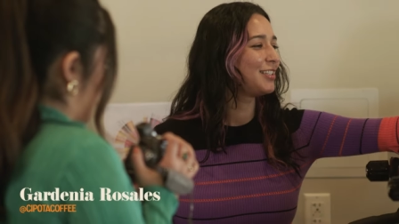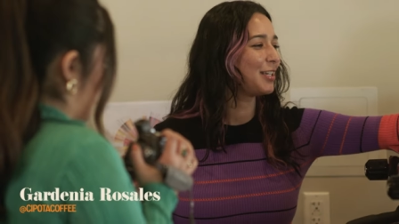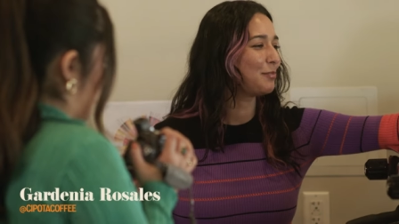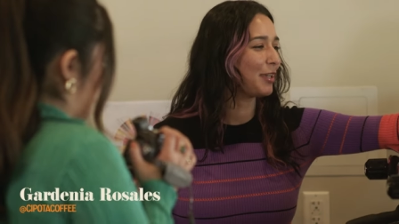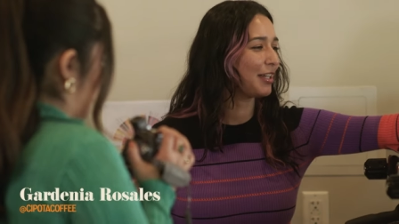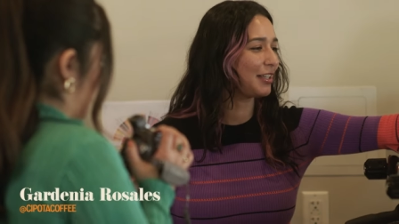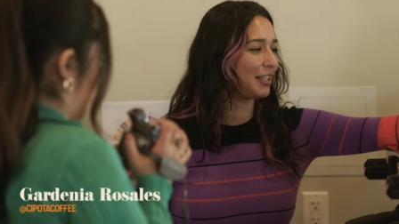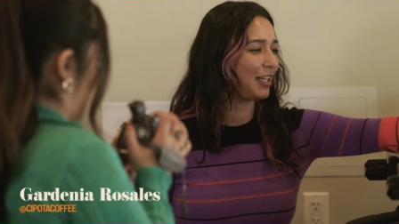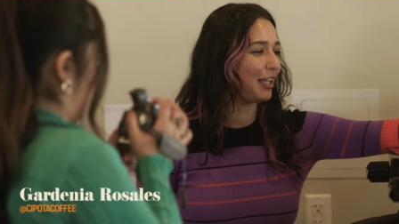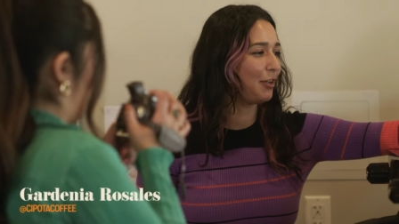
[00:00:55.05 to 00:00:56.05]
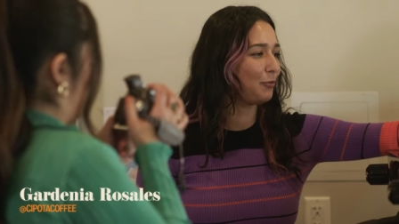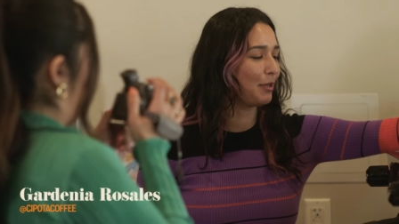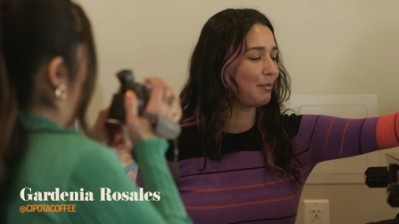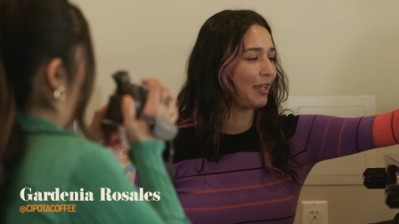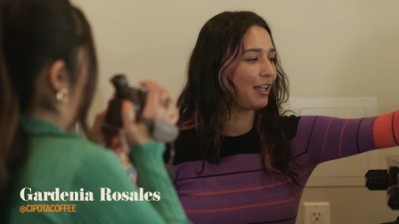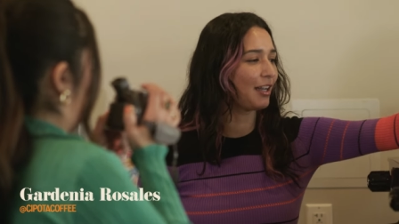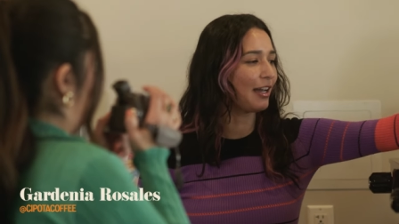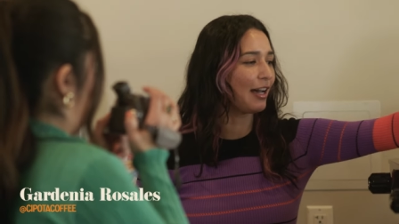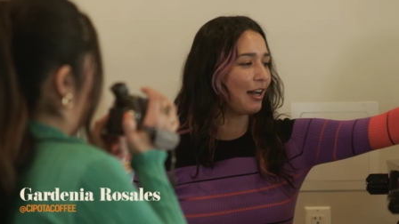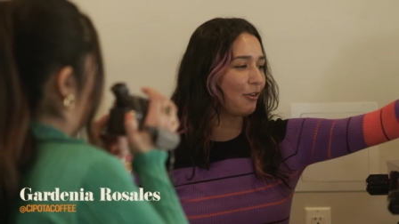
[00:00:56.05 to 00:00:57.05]
Typically, we make
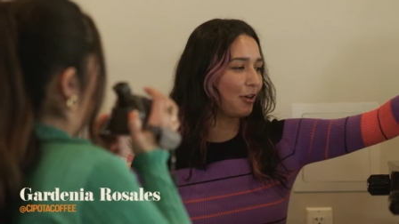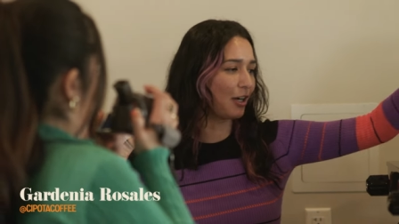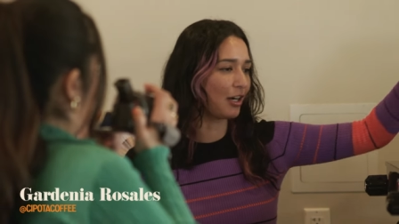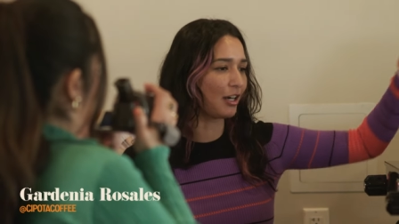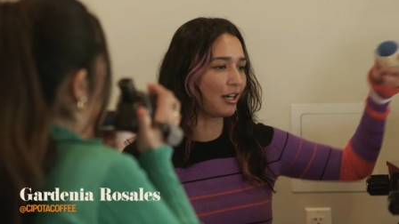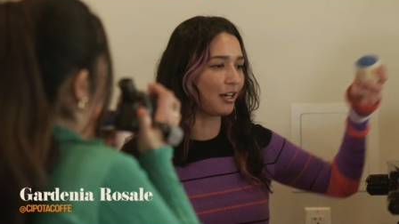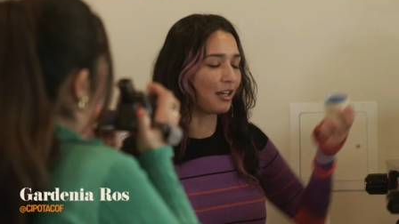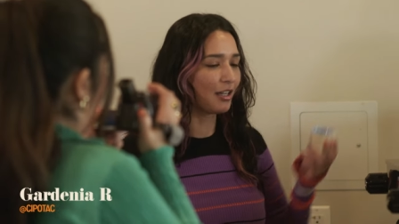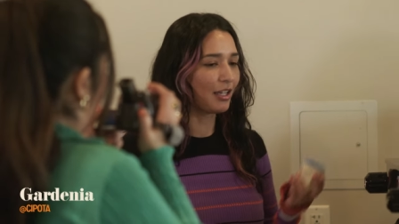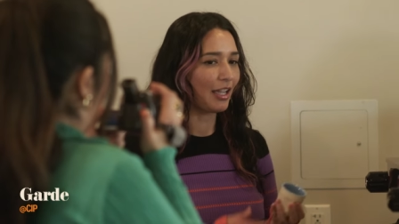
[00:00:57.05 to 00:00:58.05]
our